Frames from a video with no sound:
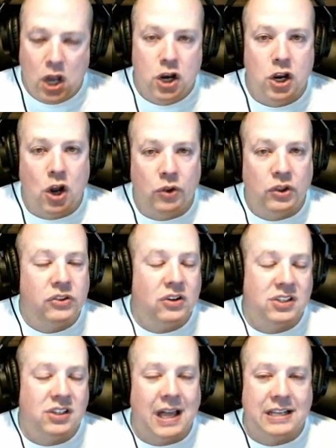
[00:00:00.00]
know that
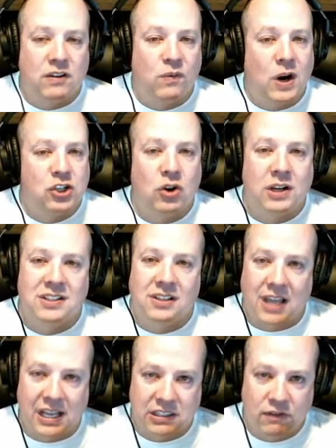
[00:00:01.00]
there's lots of restaurants,
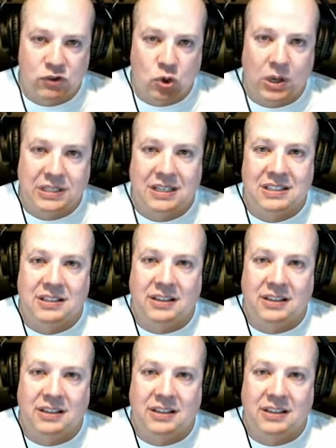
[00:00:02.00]
lots of choices,